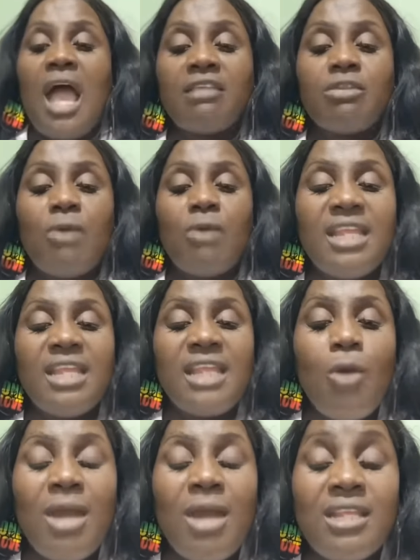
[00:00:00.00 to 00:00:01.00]
that's one of the
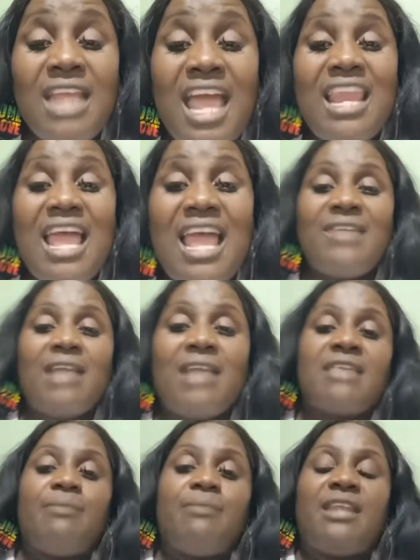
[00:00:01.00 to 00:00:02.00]
women in her life. You
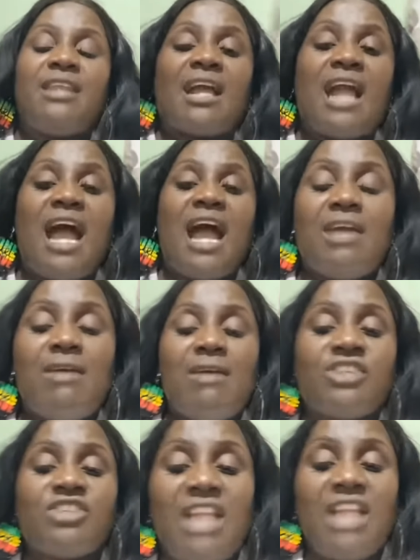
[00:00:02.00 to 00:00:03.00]
send that call her
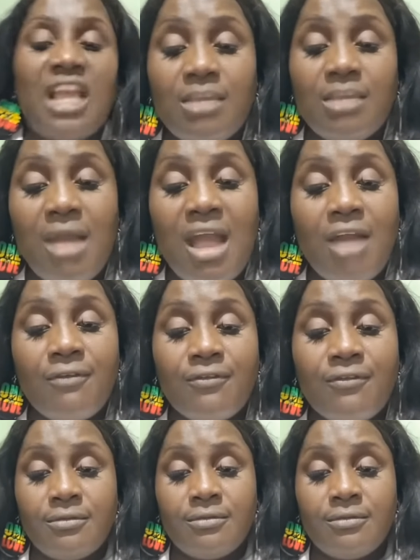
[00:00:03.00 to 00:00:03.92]
and she lock him off.